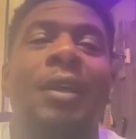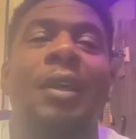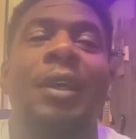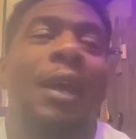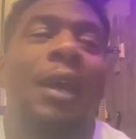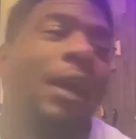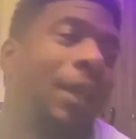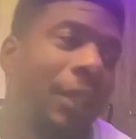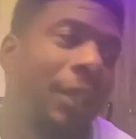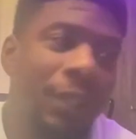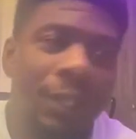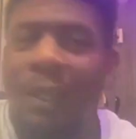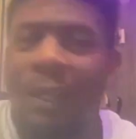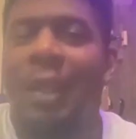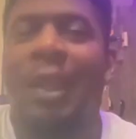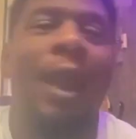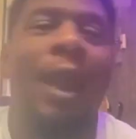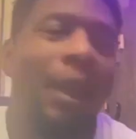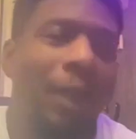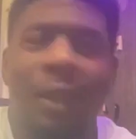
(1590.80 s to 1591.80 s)
and
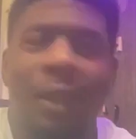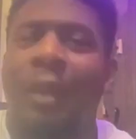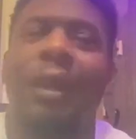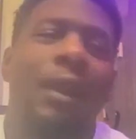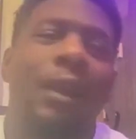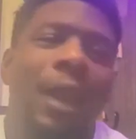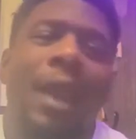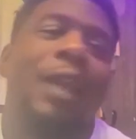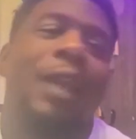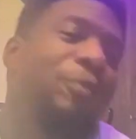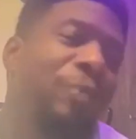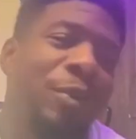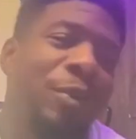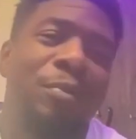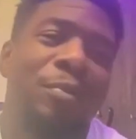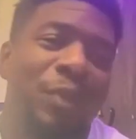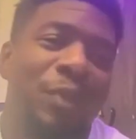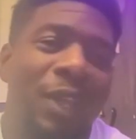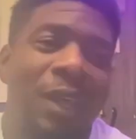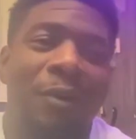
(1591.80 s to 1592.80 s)
catch
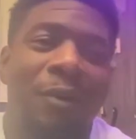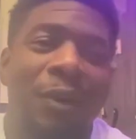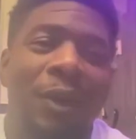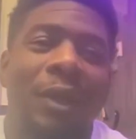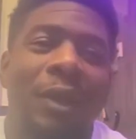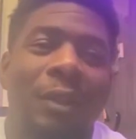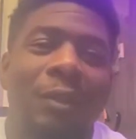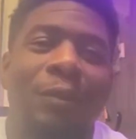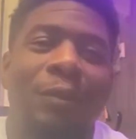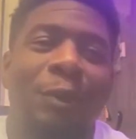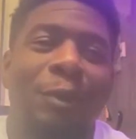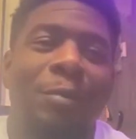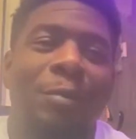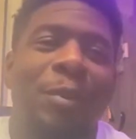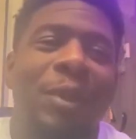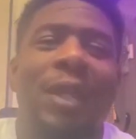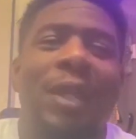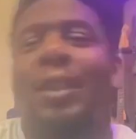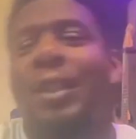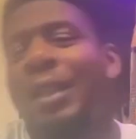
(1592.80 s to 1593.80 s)
people that way." You feel me?
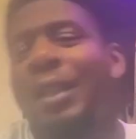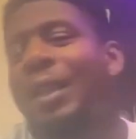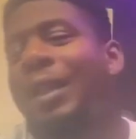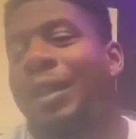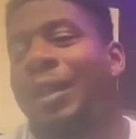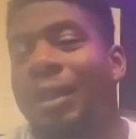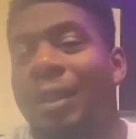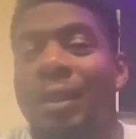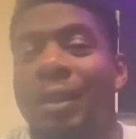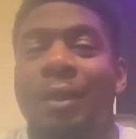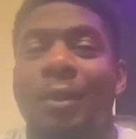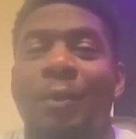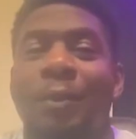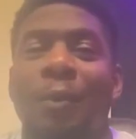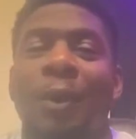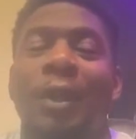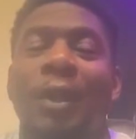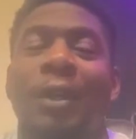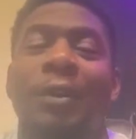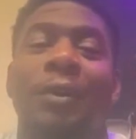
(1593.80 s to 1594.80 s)
And then
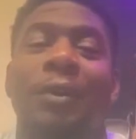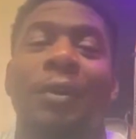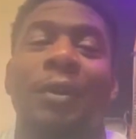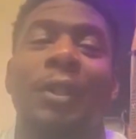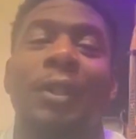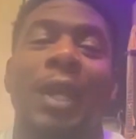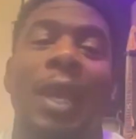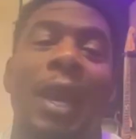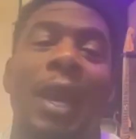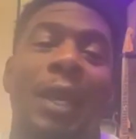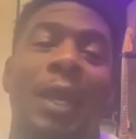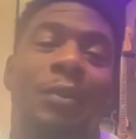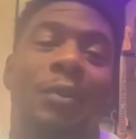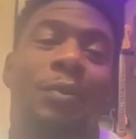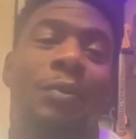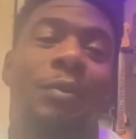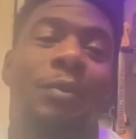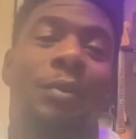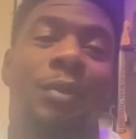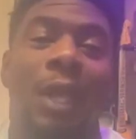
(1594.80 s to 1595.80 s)
work on the
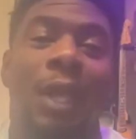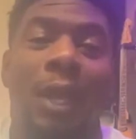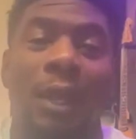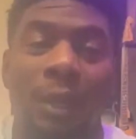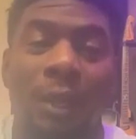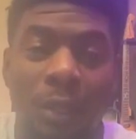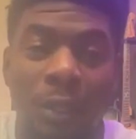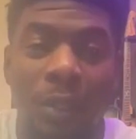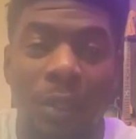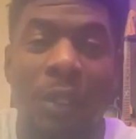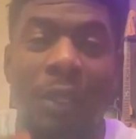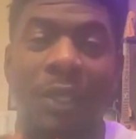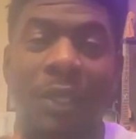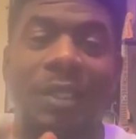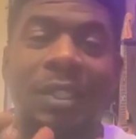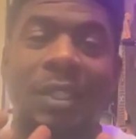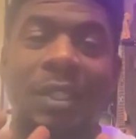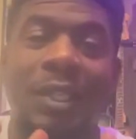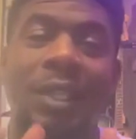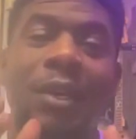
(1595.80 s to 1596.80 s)
actual like
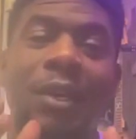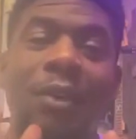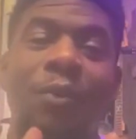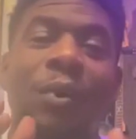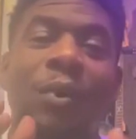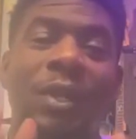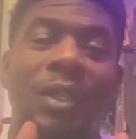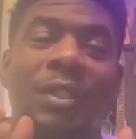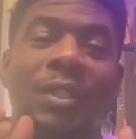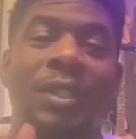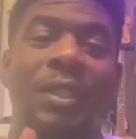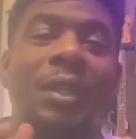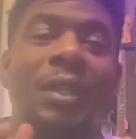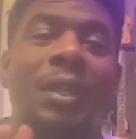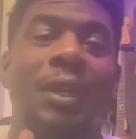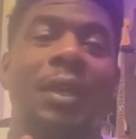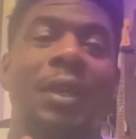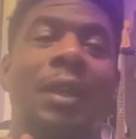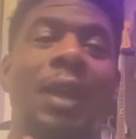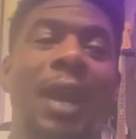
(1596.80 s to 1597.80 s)
sequencing
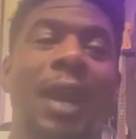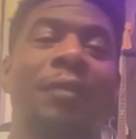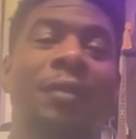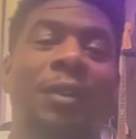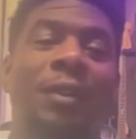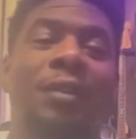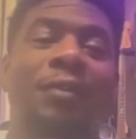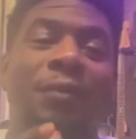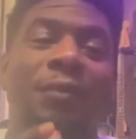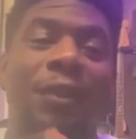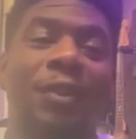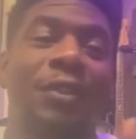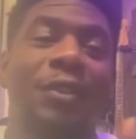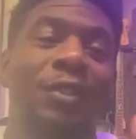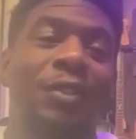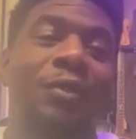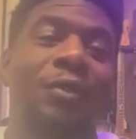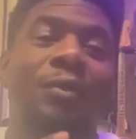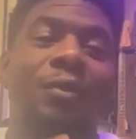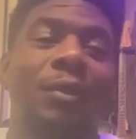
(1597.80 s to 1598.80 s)
after the first
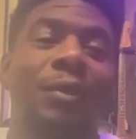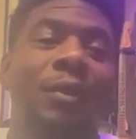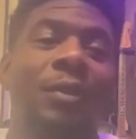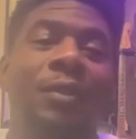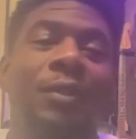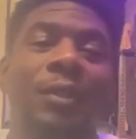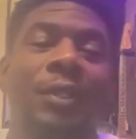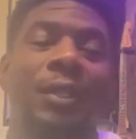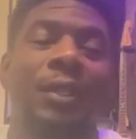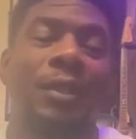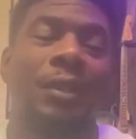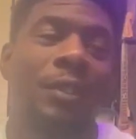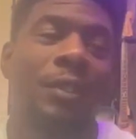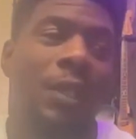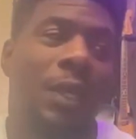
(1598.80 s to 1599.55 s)
2 or 3 songs.